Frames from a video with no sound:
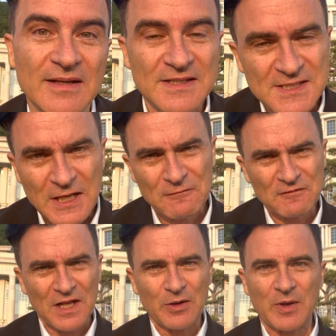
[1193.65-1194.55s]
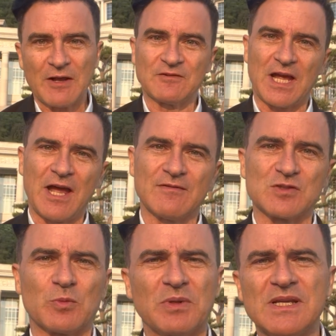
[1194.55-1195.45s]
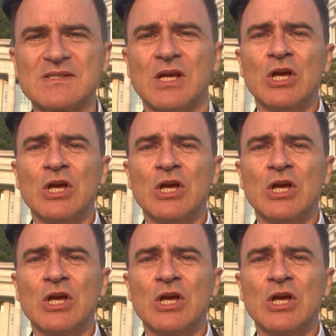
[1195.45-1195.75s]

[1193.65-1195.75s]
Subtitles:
This kind of feeling we have to have. So please